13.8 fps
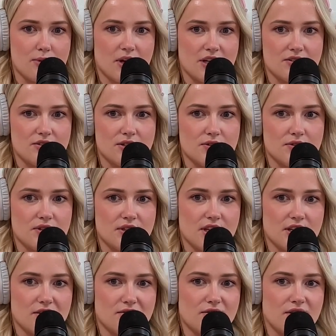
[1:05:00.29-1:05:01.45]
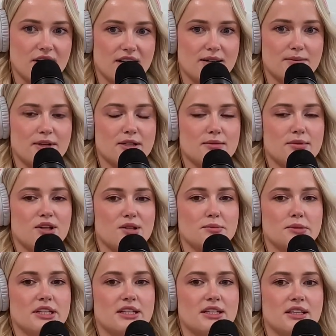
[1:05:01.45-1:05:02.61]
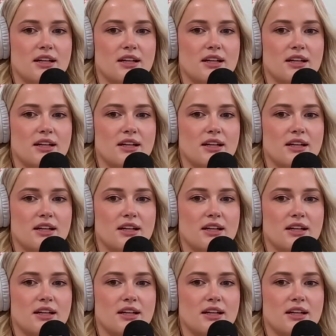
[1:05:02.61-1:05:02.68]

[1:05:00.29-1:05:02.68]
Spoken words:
by you two, then get the fuck out of my apartment."